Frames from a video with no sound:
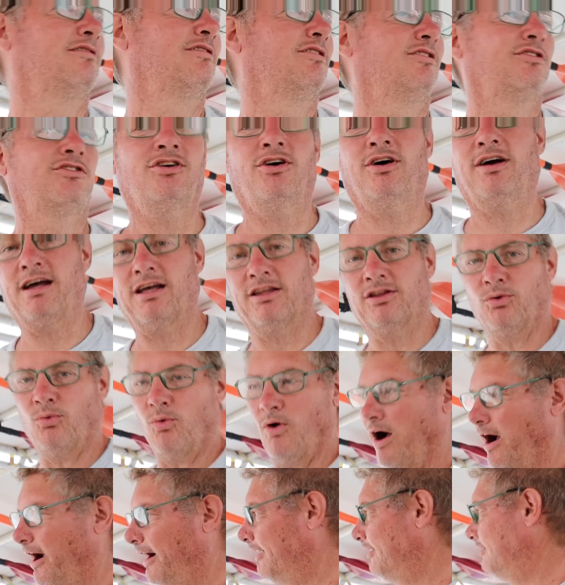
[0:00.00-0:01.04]
So I got the
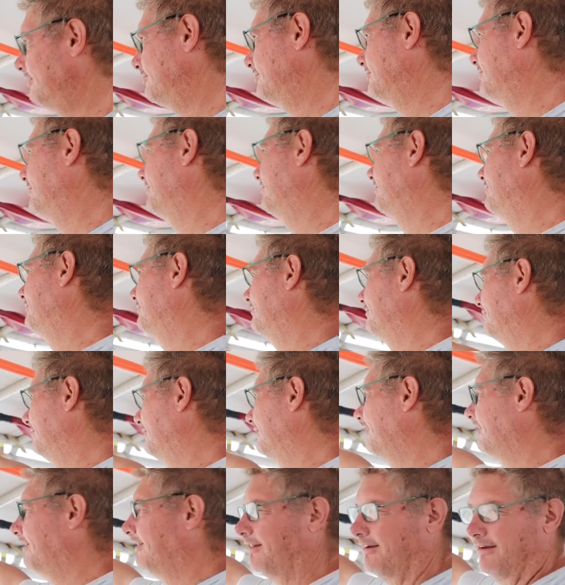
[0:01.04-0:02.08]
wires
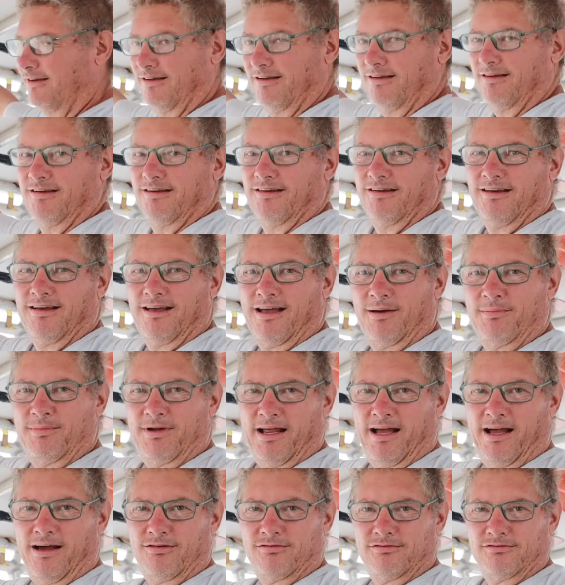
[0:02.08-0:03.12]
coming
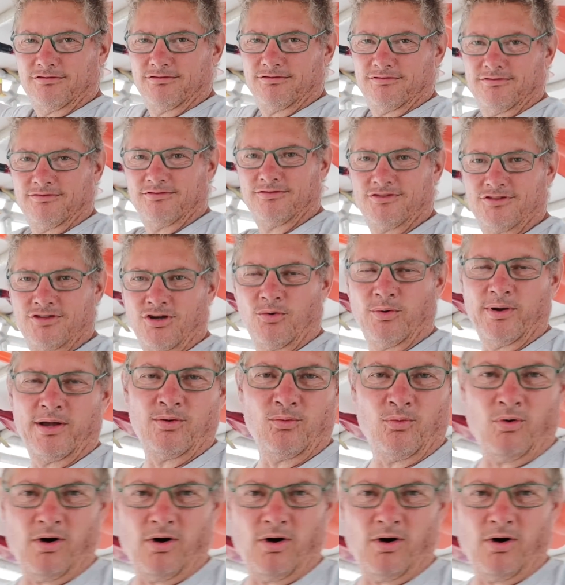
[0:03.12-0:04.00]
out so we can